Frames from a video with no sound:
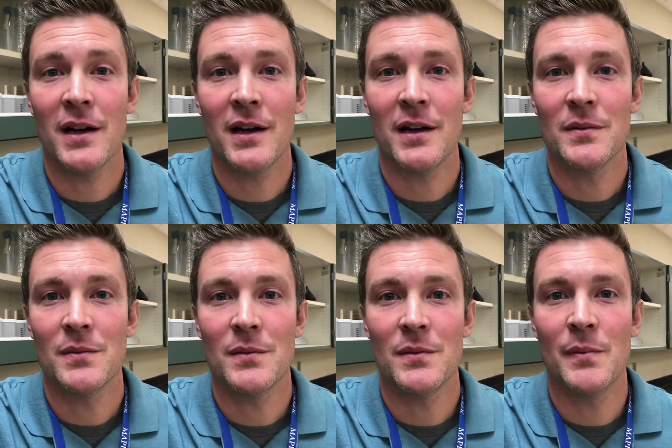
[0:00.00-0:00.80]
Uh,
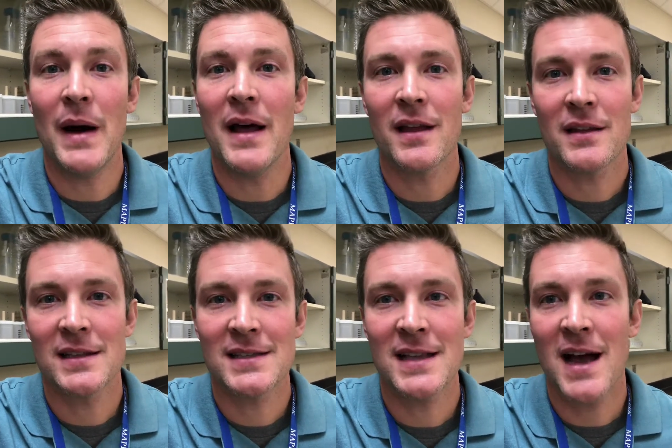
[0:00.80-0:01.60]
but
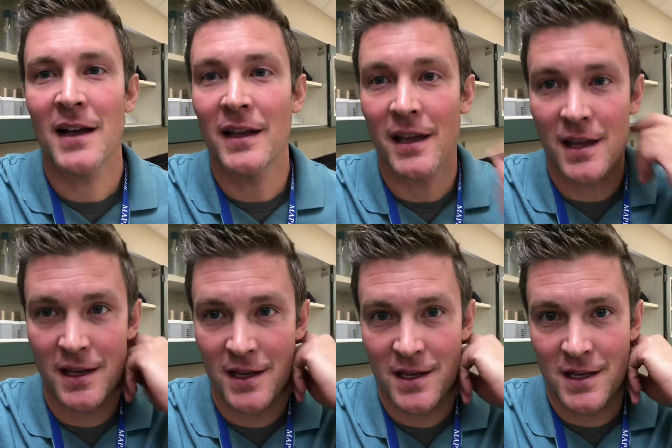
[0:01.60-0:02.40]
it's not like
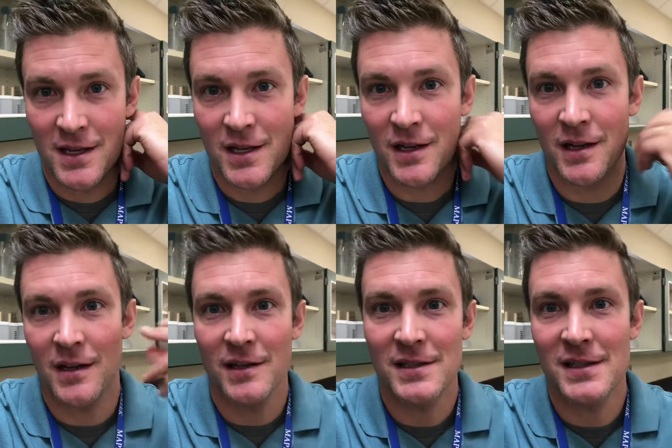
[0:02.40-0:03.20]

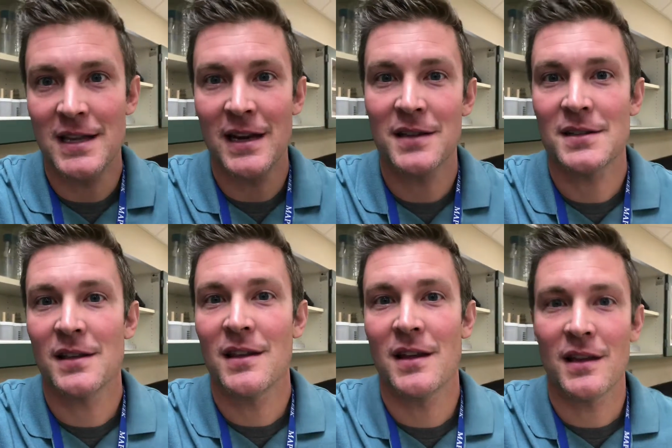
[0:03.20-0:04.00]
uh,
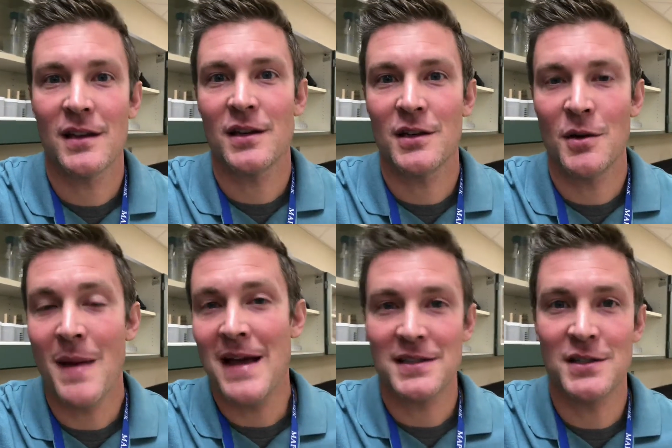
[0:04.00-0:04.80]
instantaneously that your
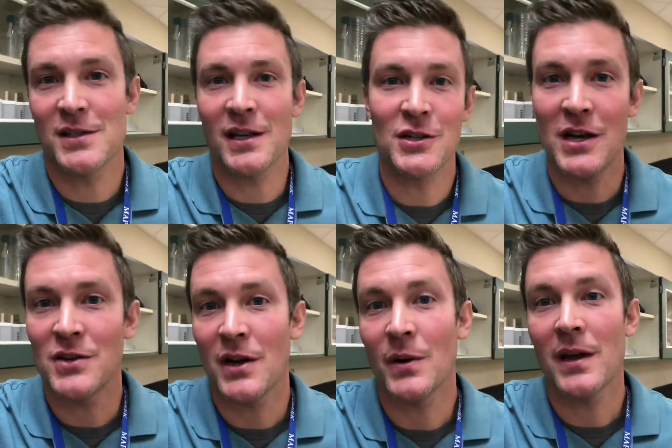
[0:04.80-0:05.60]
mass is just going to
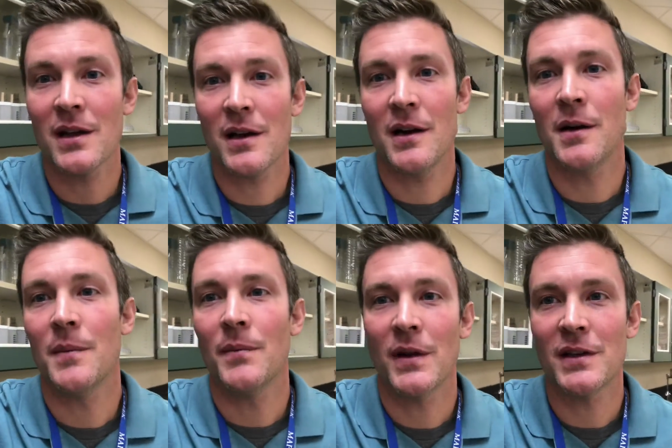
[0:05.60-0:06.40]
change right away
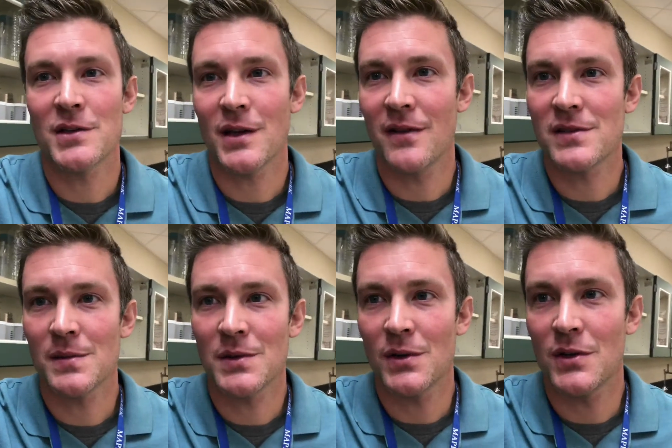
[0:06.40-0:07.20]
um, unless you have
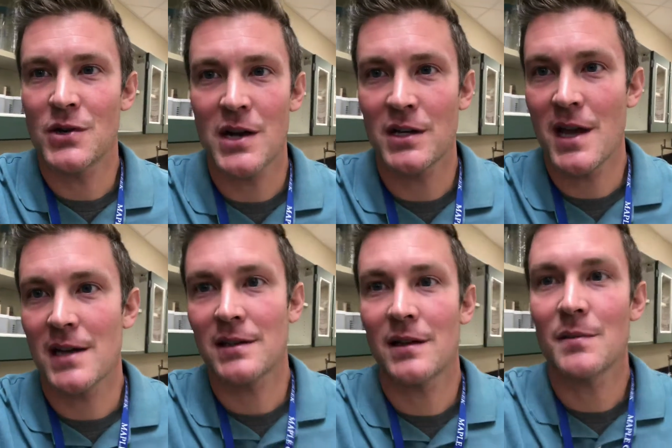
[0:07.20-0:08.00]
some sort of tragic
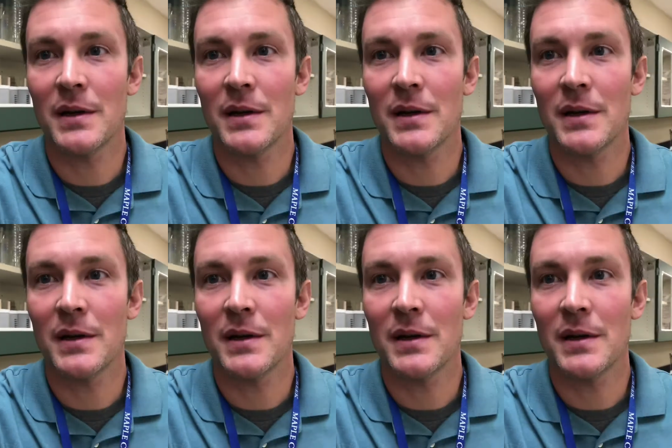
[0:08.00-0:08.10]
accident.